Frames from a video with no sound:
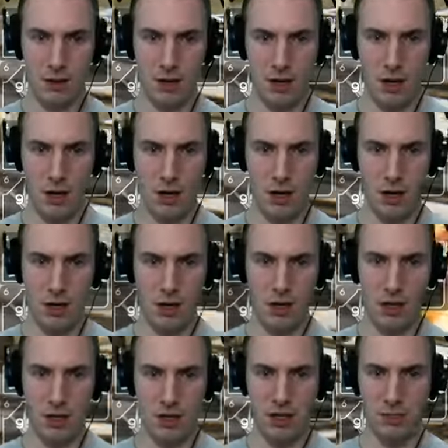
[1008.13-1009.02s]

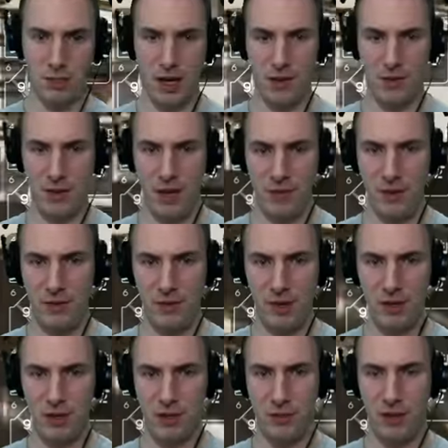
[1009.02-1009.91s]
Oh, come on, baby.
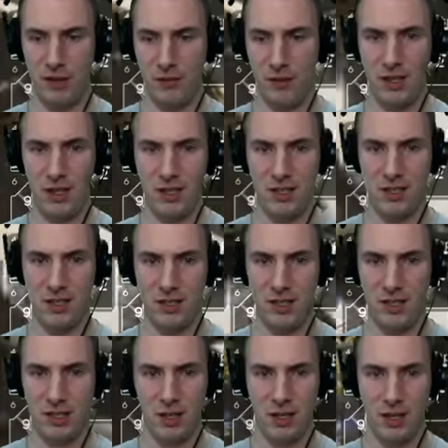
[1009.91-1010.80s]
Finish him off, please.
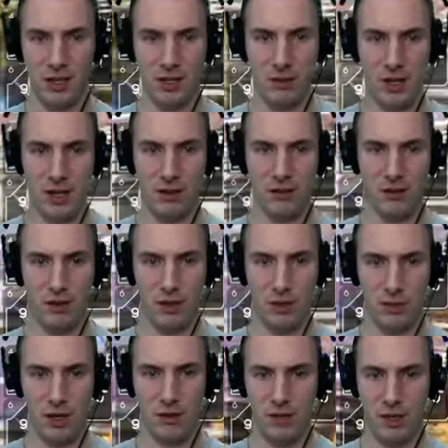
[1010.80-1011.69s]
Oh my god, finish
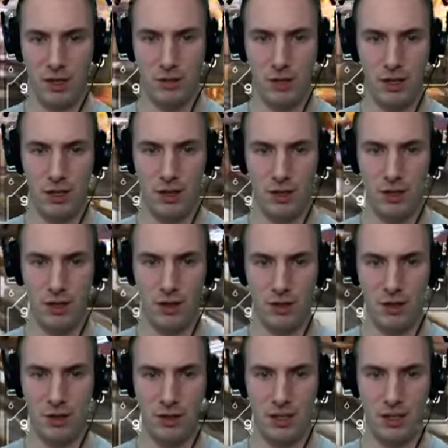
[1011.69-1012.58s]
him off. There we
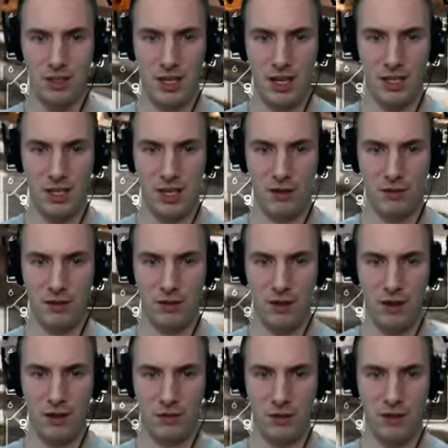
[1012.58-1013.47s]
go. Is that enough to
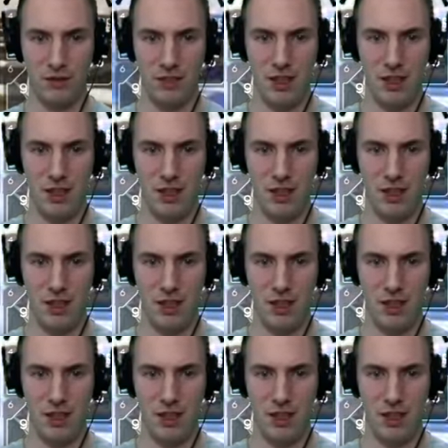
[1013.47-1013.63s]
finish him off?